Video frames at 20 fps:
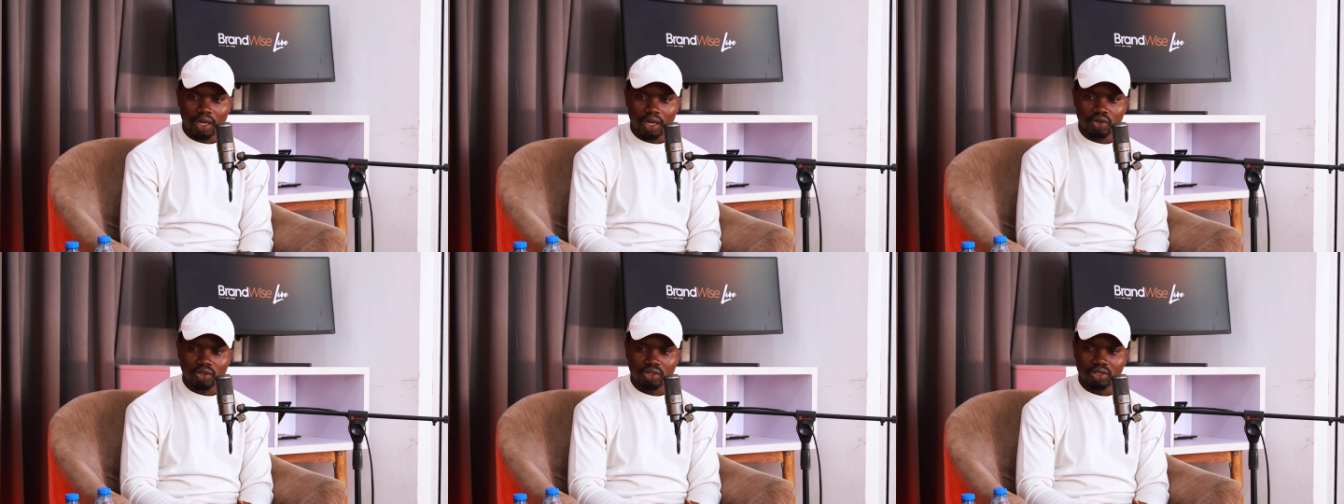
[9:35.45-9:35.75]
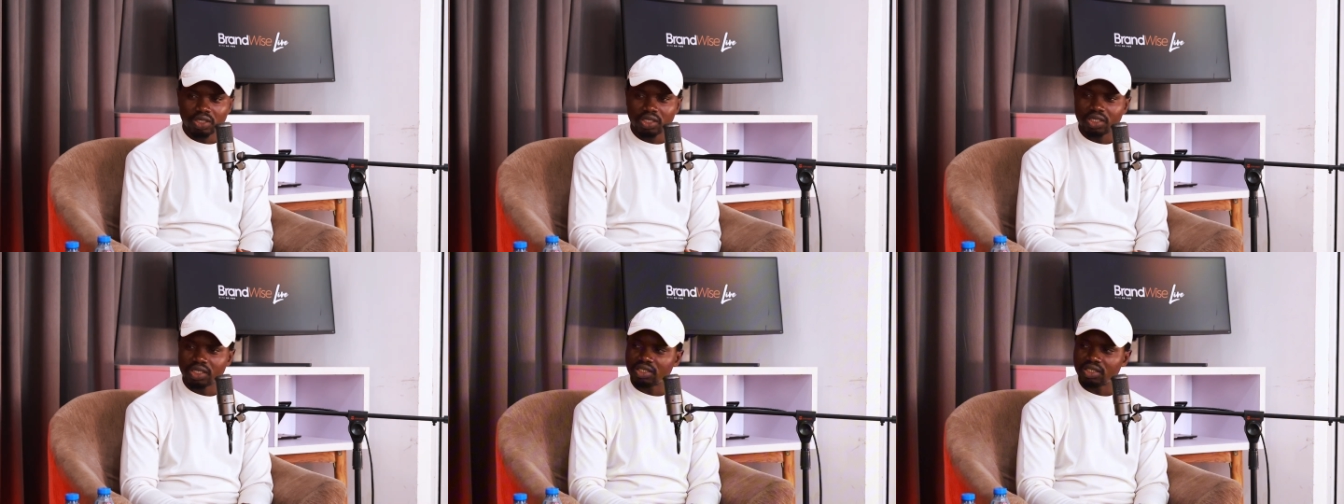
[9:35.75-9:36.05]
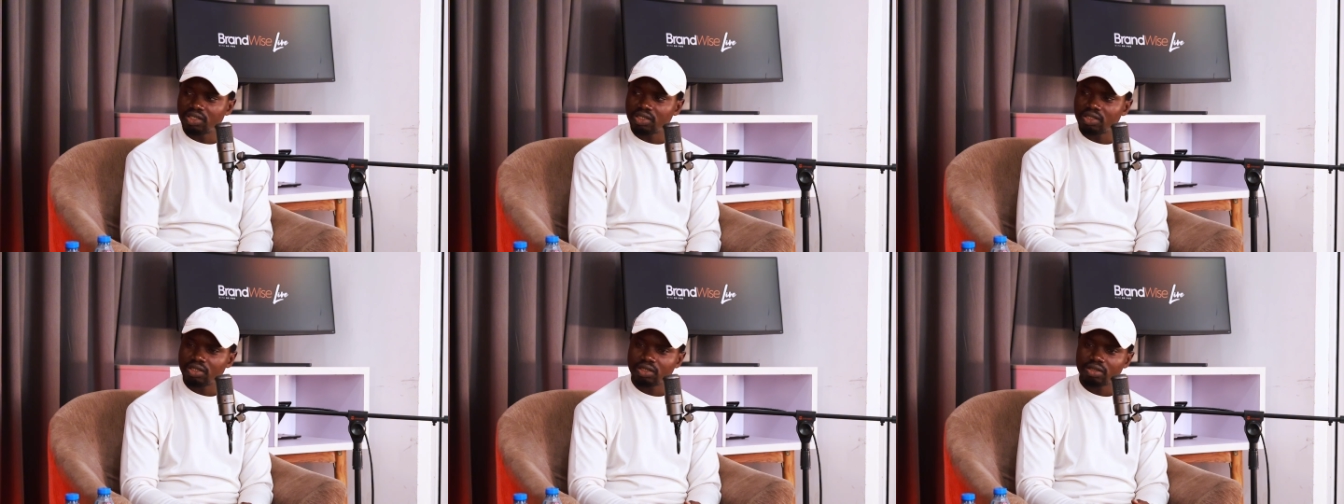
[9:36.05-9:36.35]
I don't think
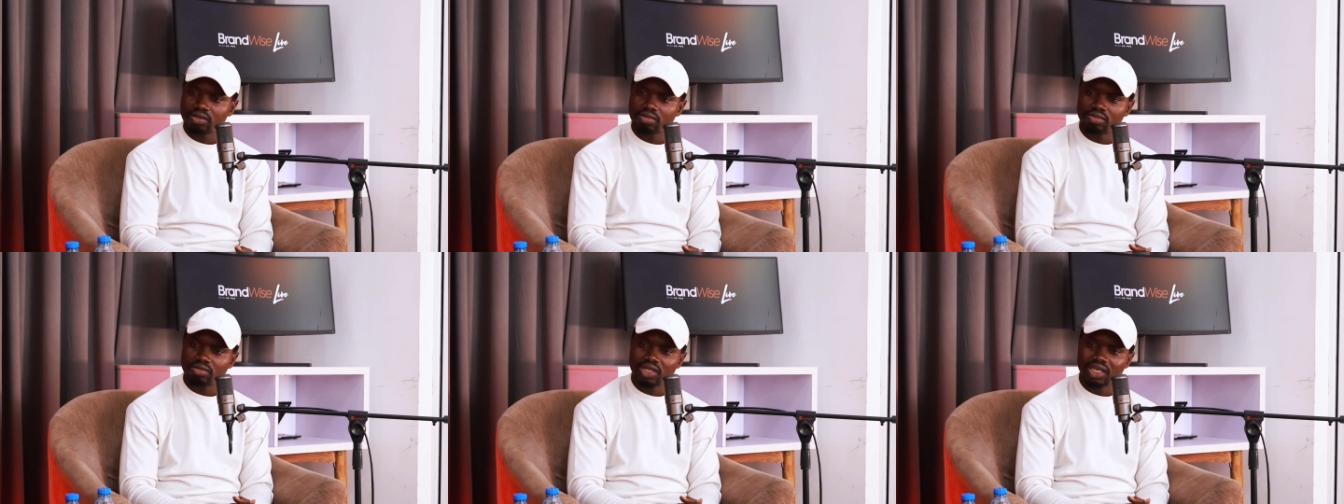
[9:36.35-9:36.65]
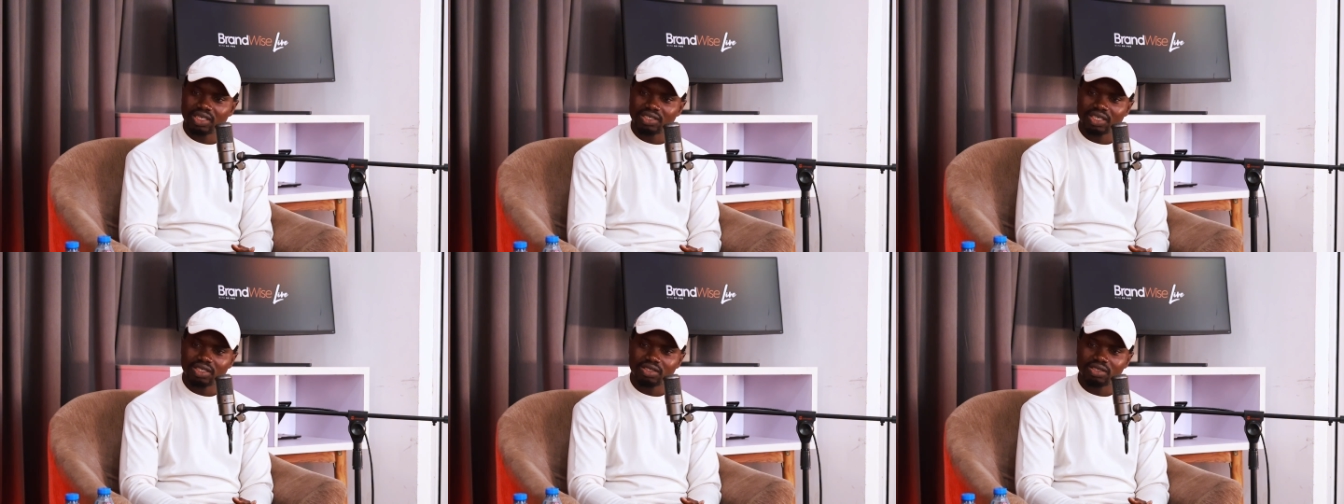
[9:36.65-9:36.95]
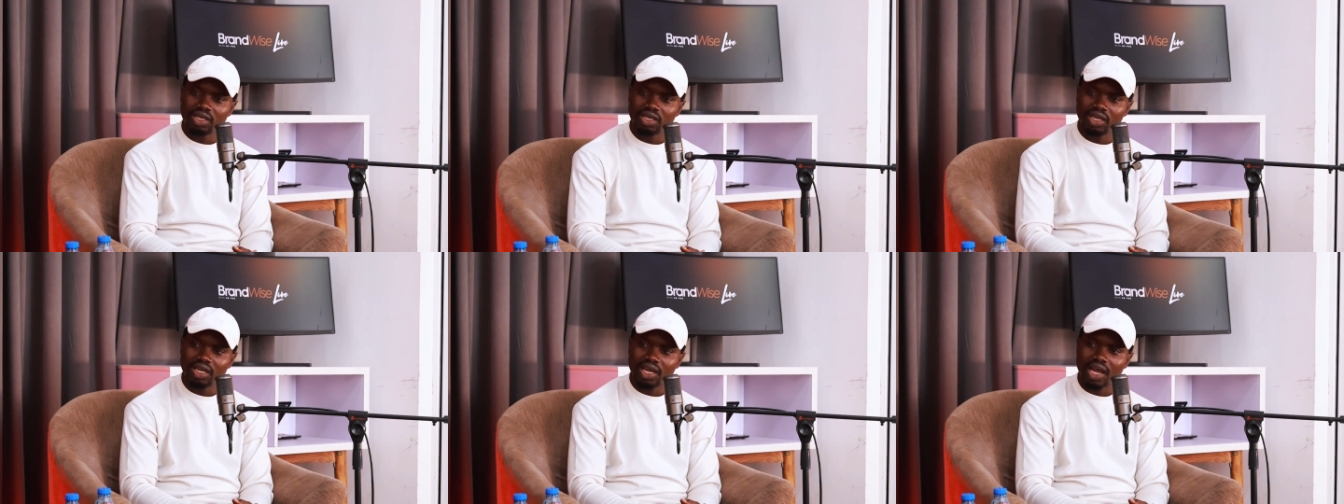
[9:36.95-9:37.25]
it's
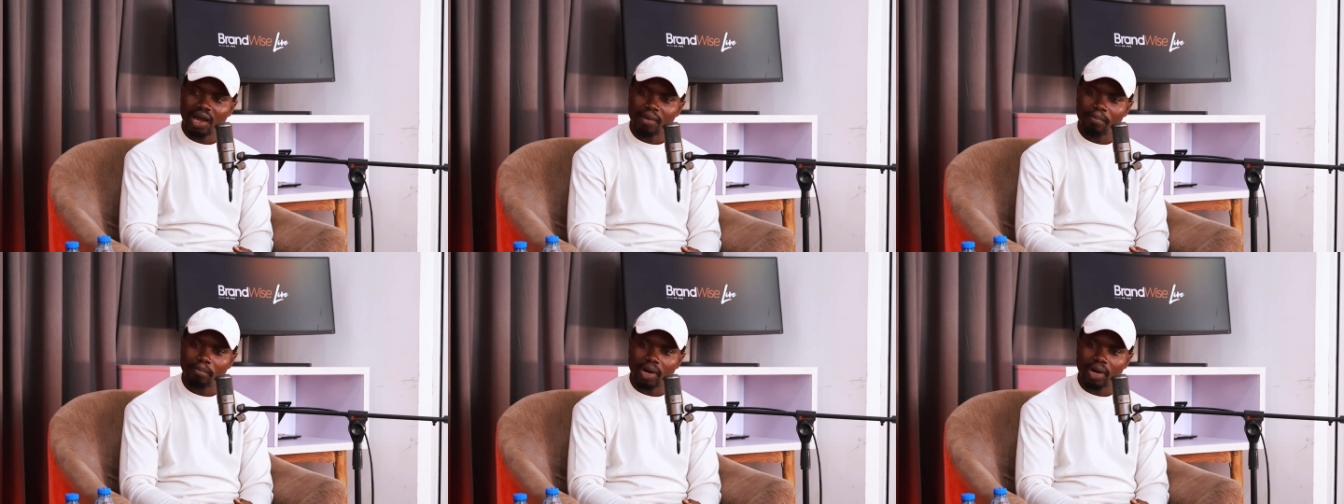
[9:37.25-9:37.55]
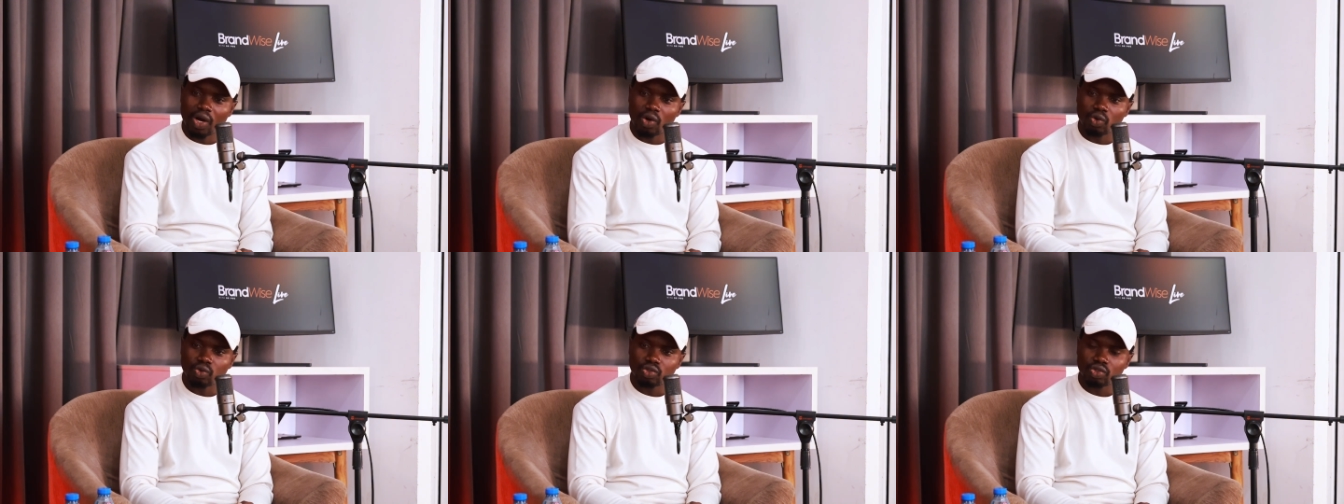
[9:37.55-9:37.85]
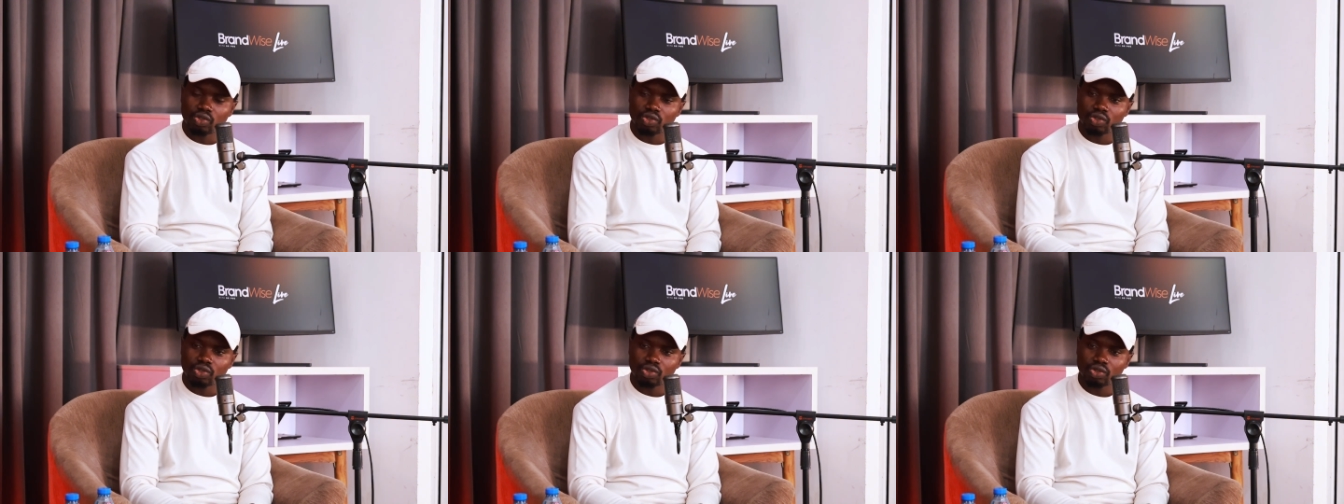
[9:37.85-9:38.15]
necessarily
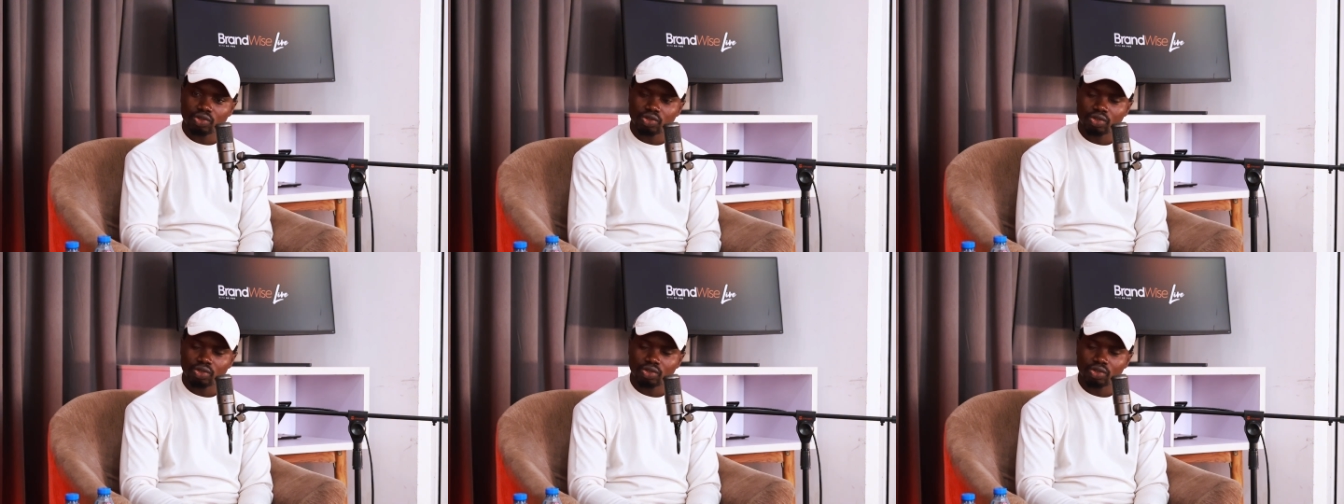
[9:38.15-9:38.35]
about